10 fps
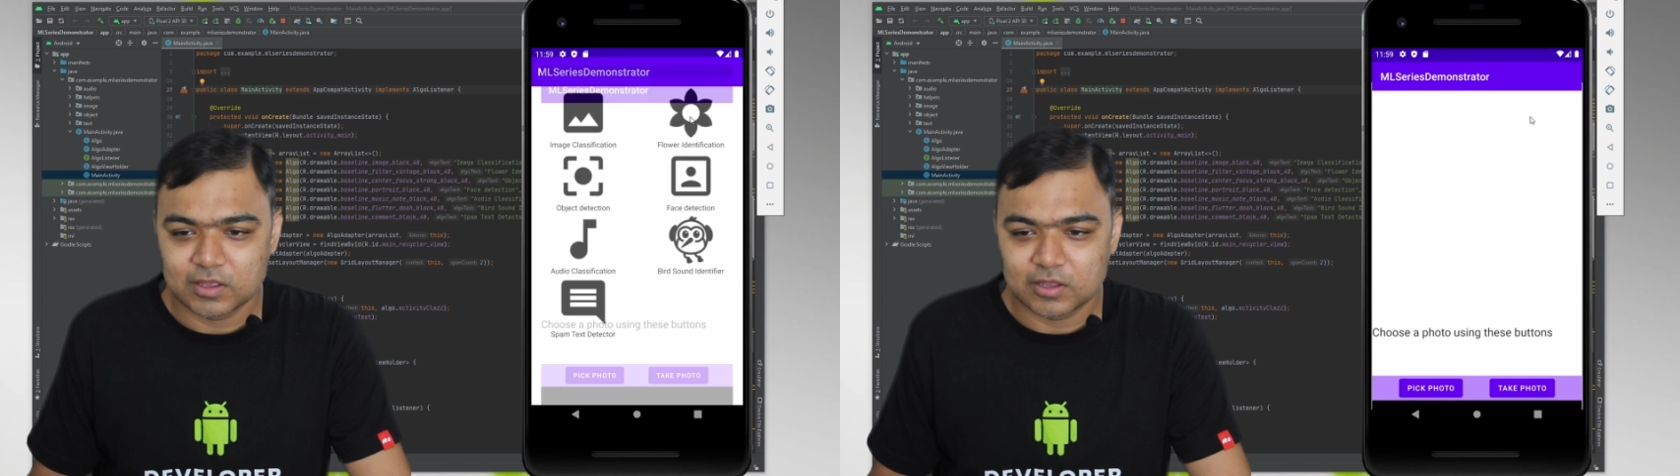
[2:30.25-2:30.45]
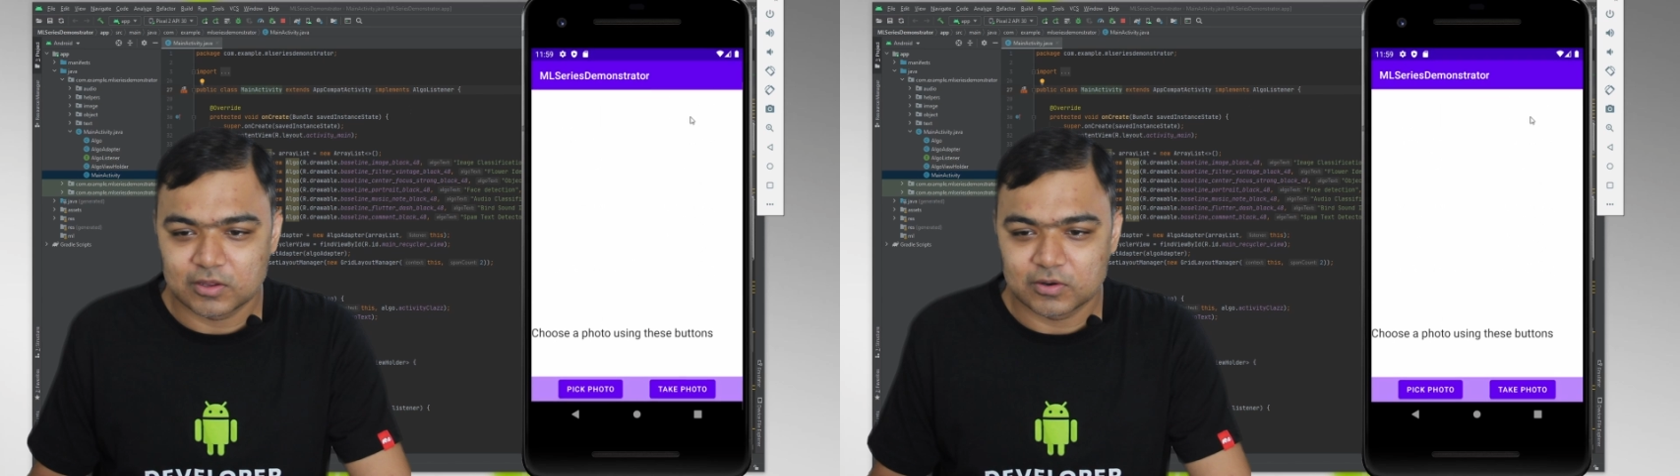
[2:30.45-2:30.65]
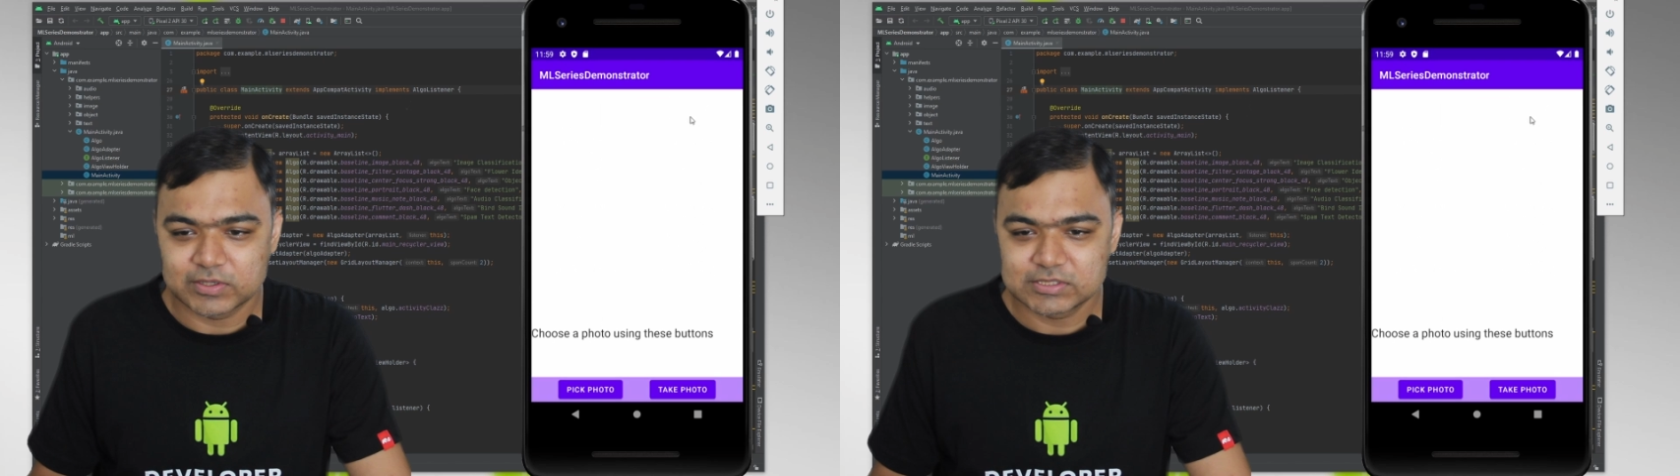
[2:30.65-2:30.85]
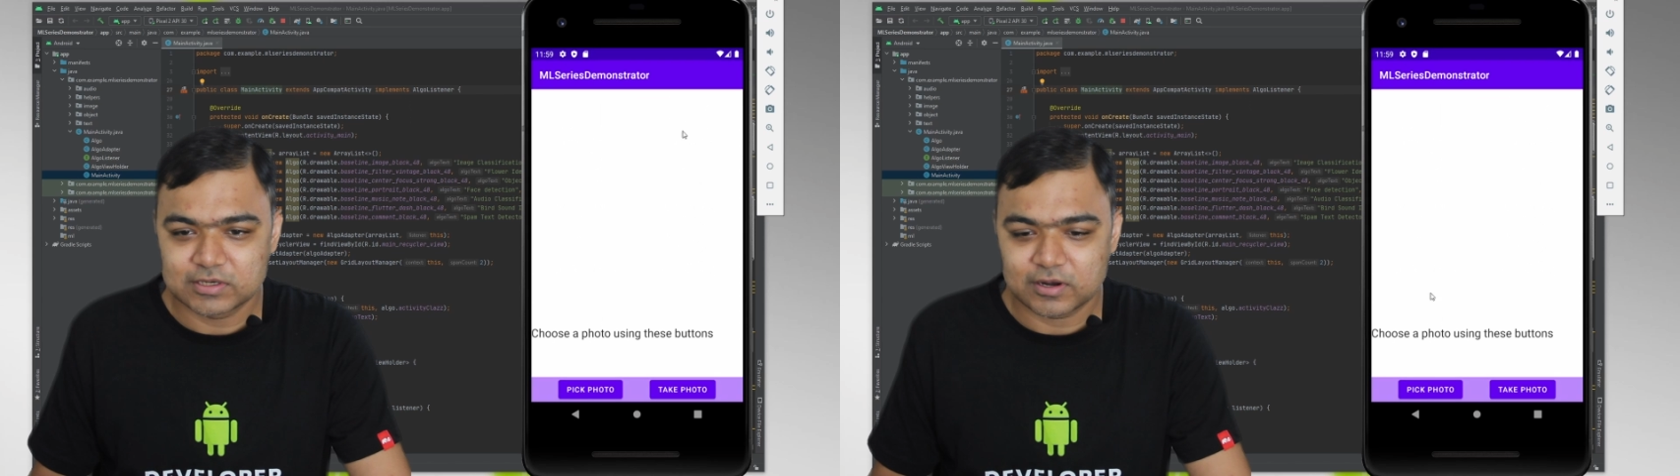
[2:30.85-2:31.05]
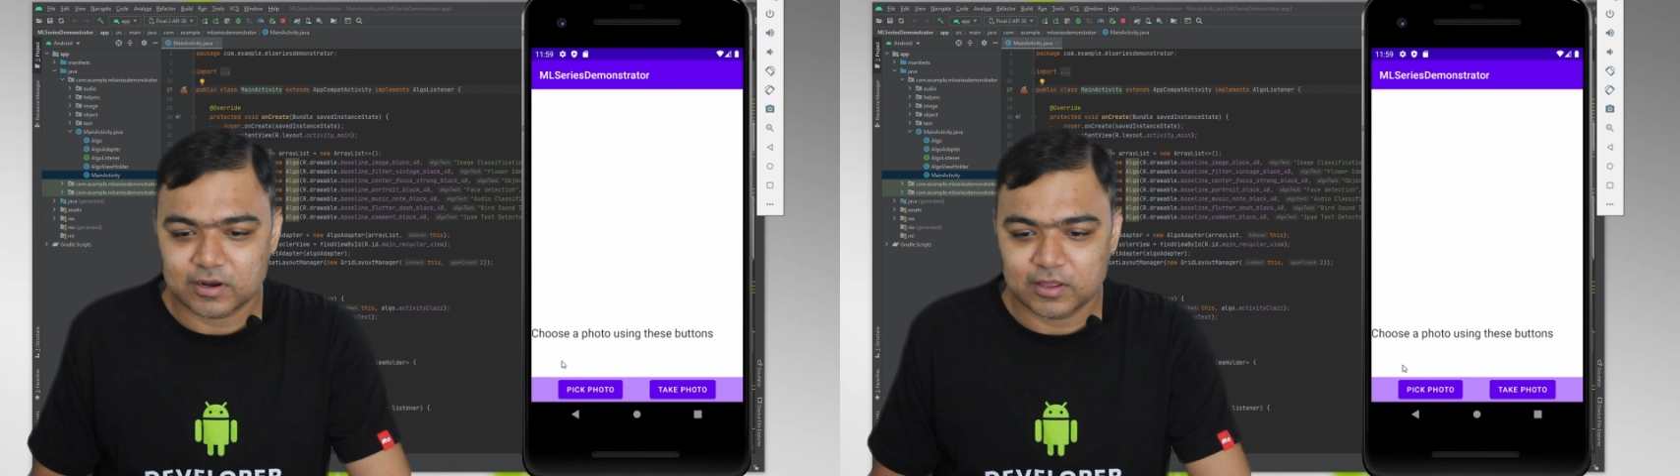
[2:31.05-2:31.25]
Now let's
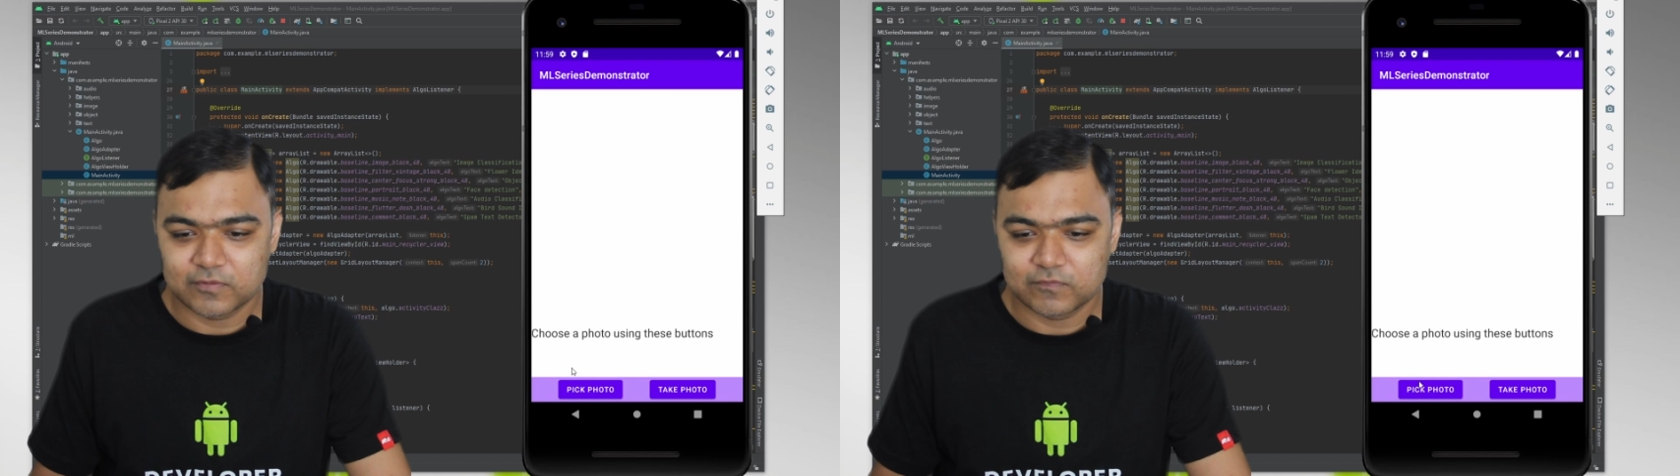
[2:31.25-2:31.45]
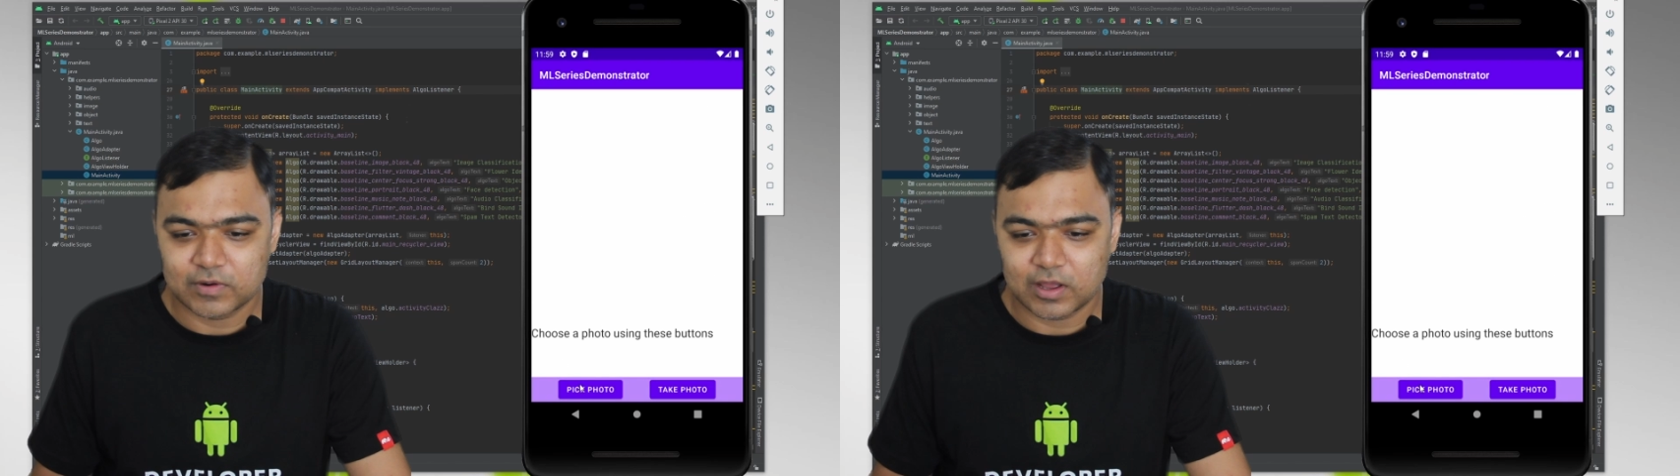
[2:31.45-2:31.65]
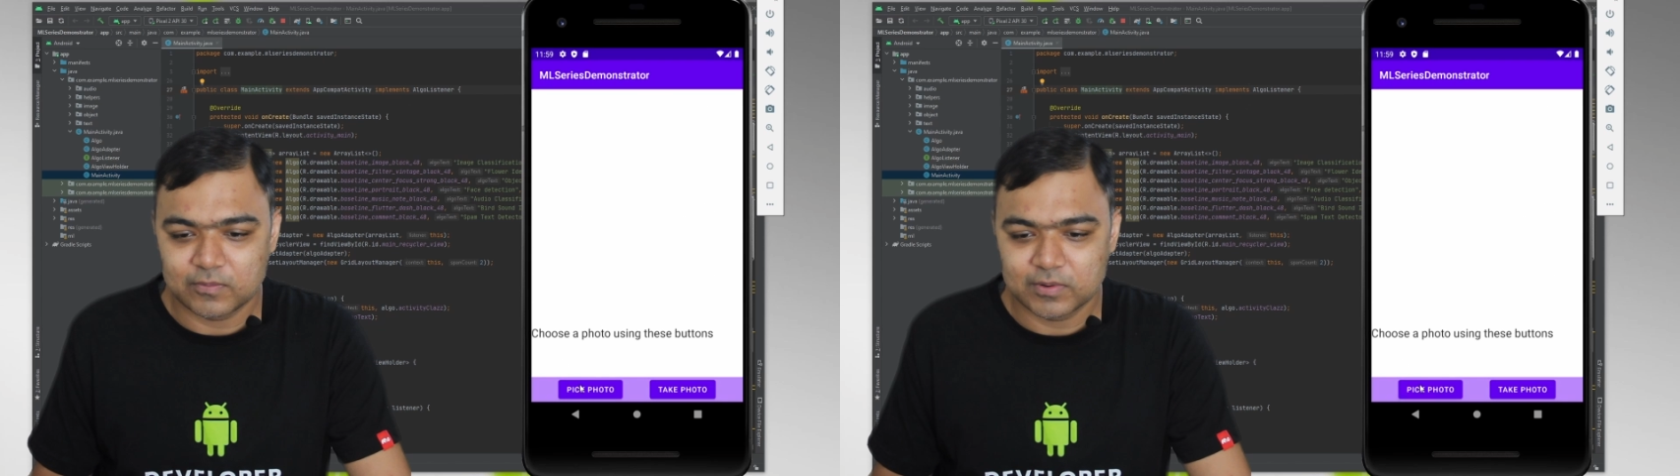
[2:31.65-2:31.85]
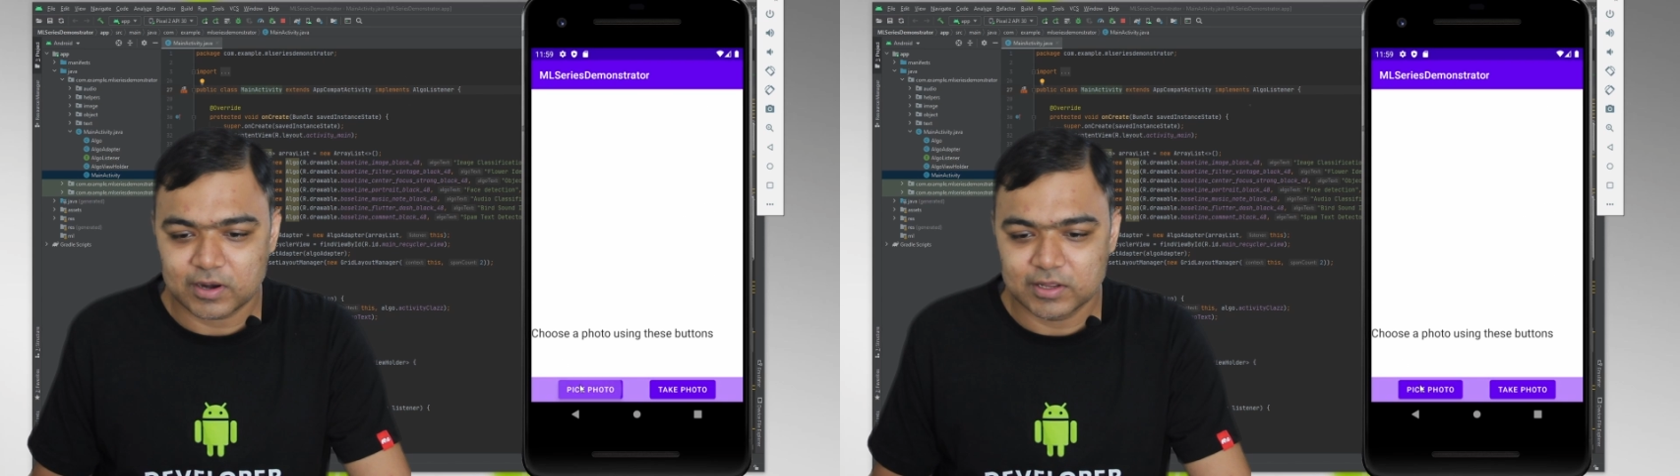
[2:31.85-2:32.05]
try flower